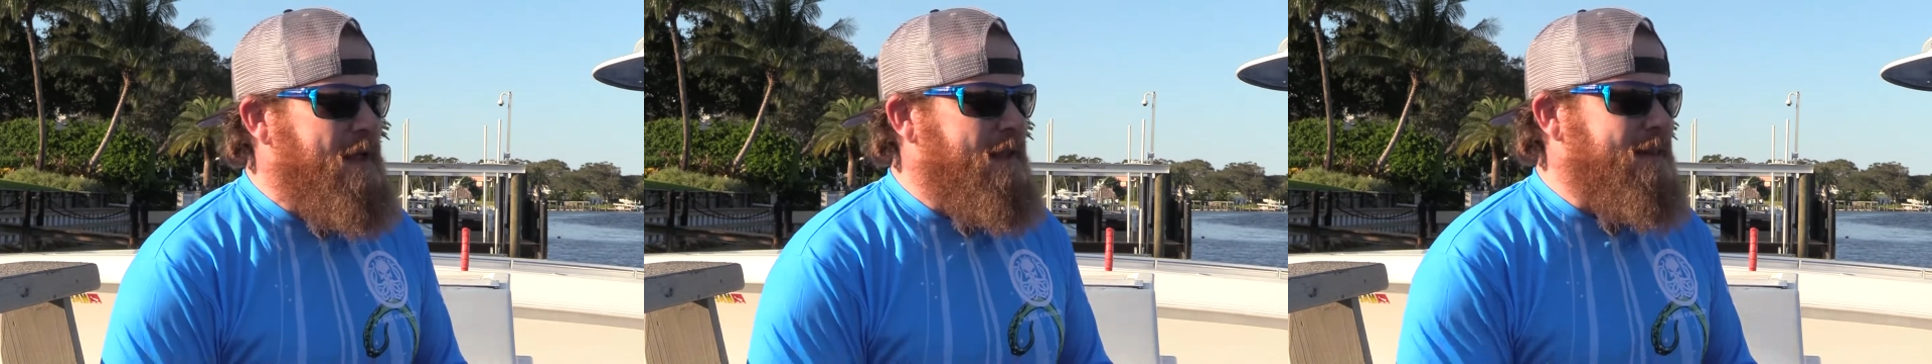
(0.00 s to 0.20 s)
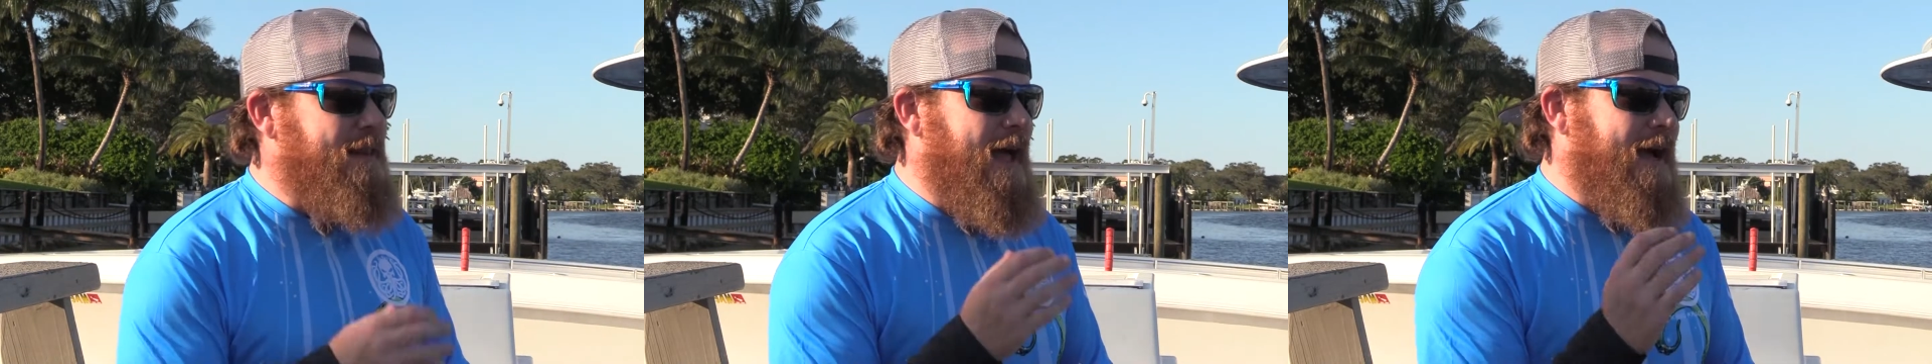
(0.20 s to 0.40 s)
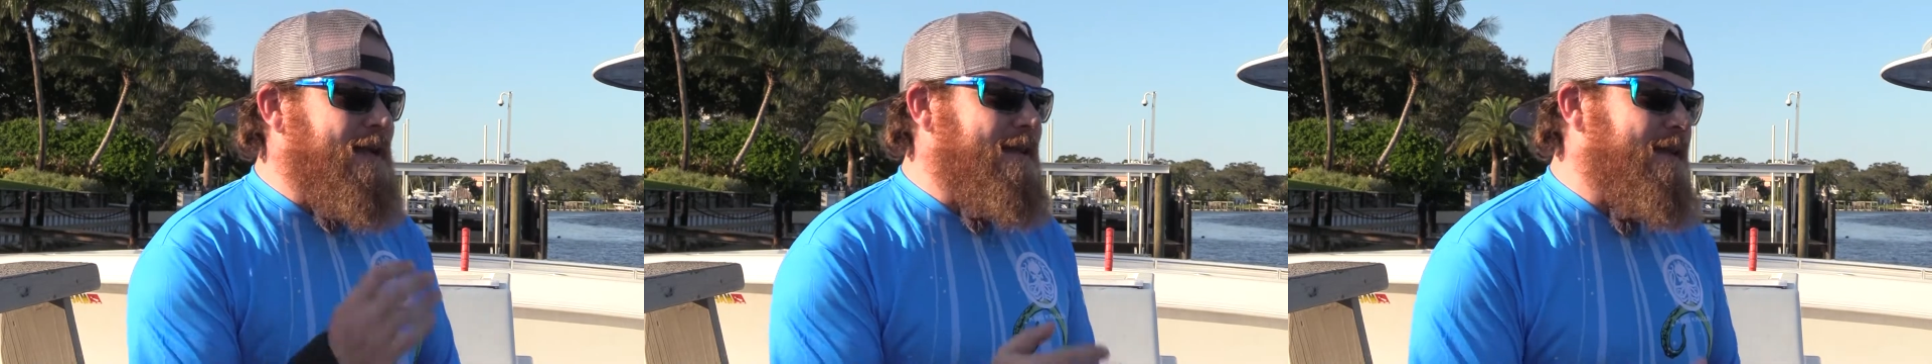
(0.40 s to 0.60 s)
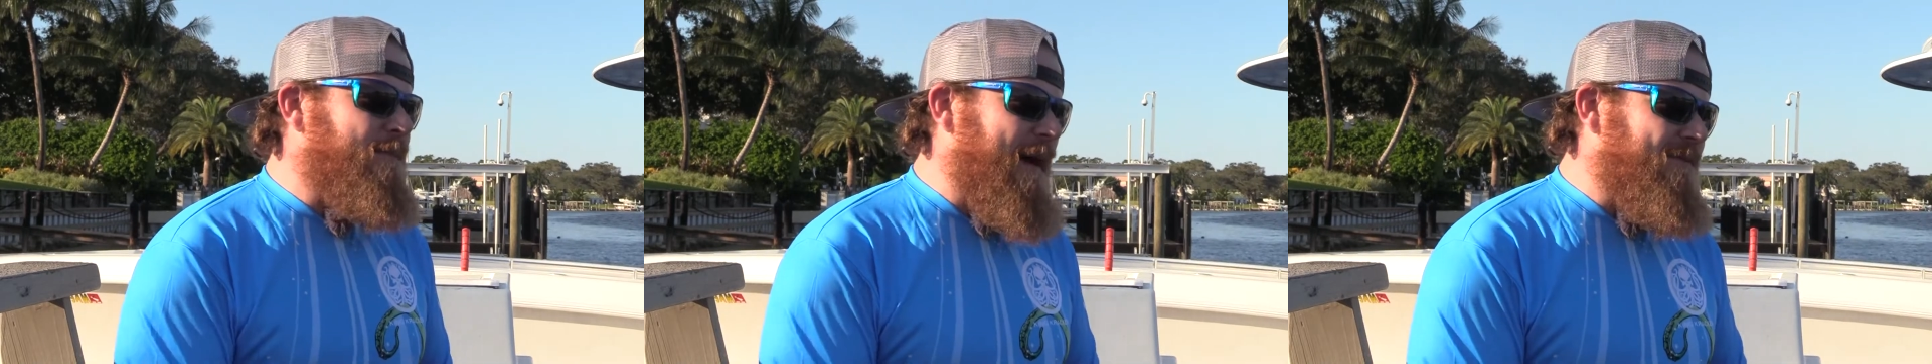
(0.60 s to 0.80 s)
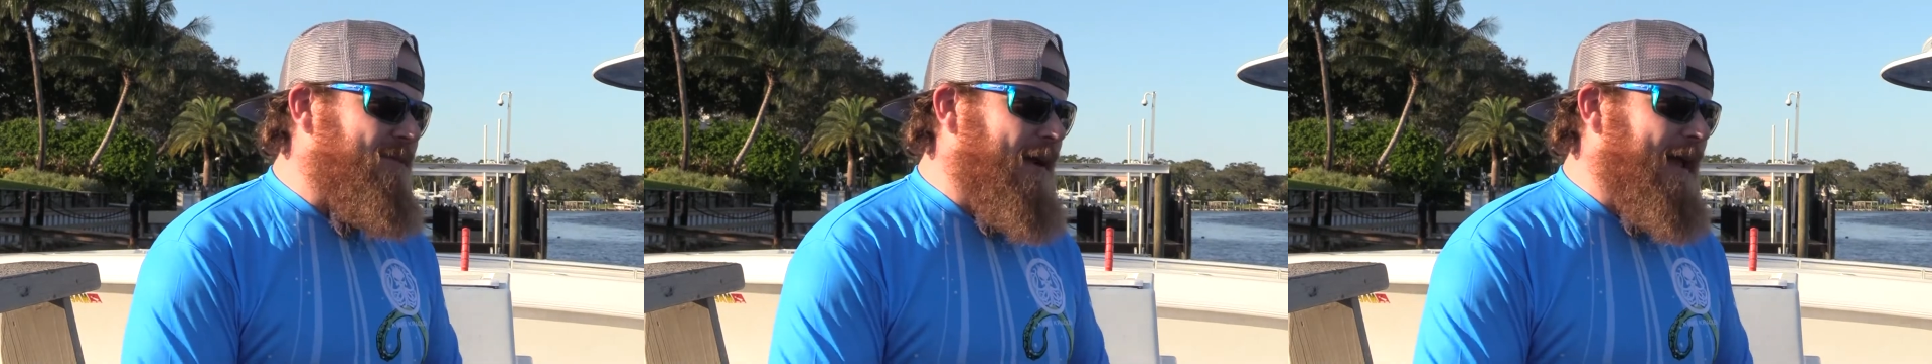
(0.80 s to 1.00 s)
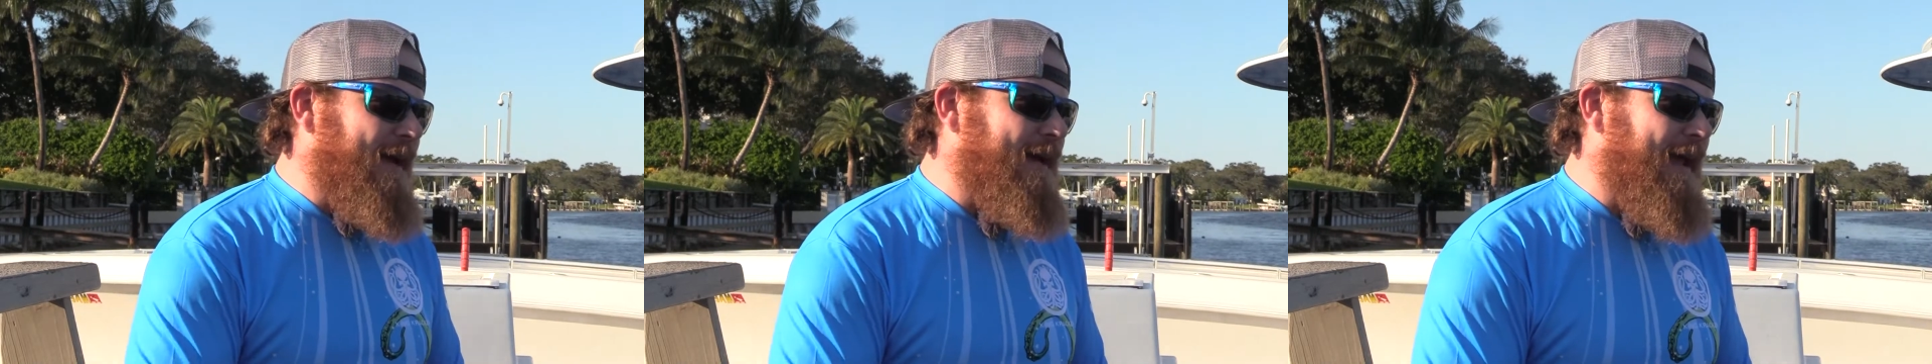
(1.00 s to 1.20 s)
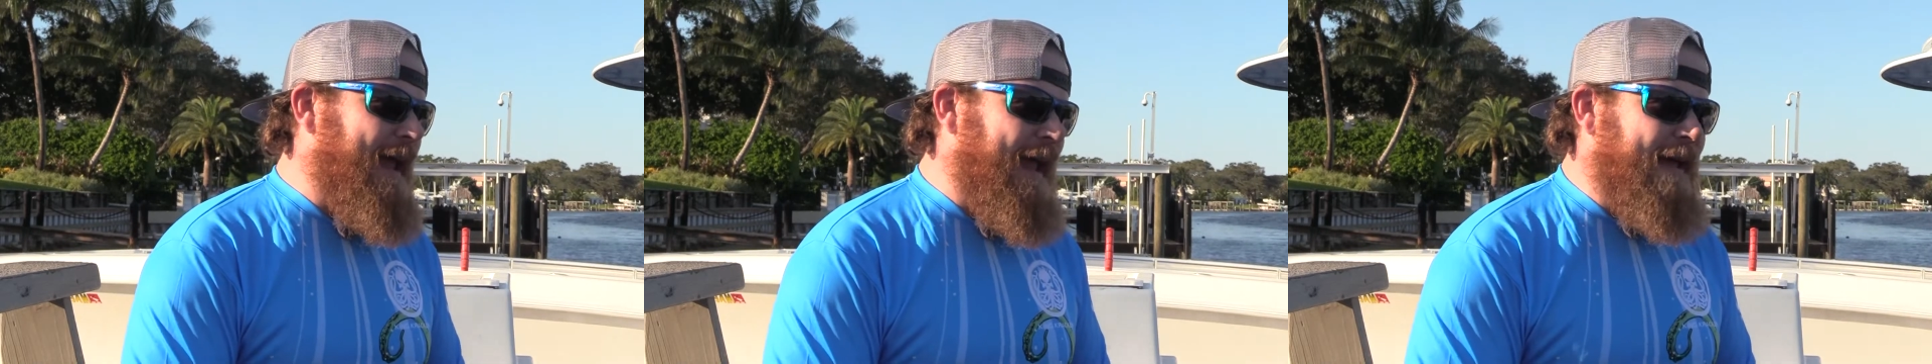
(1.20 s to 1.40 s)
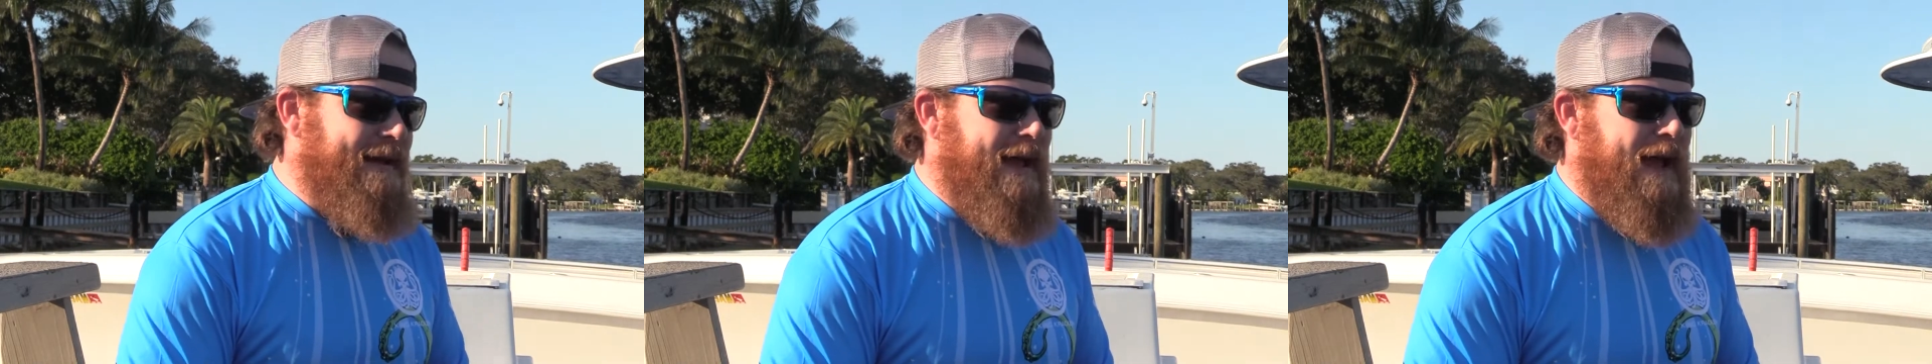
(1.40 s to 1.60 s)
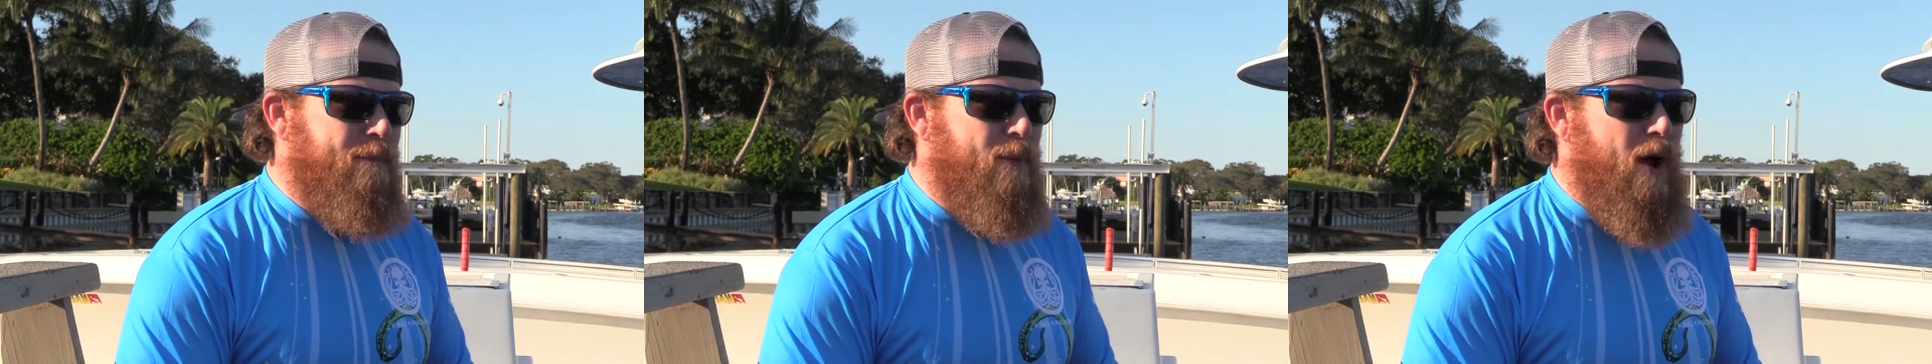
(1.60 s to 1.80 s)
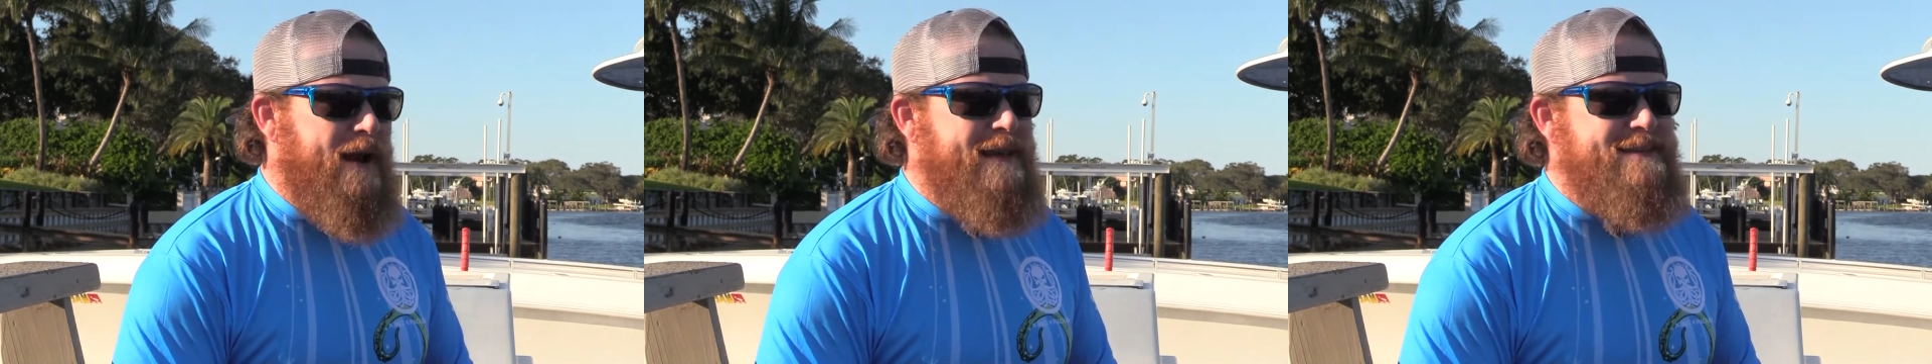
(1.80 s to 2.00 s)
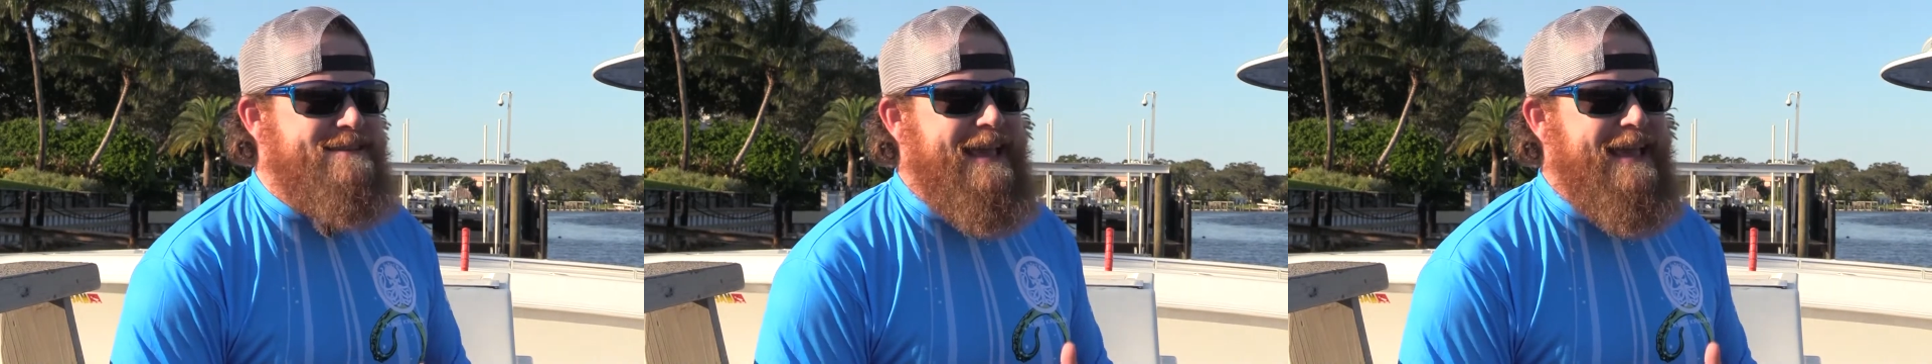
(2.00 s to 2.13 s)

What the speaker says: Luckily, my friend and I brought his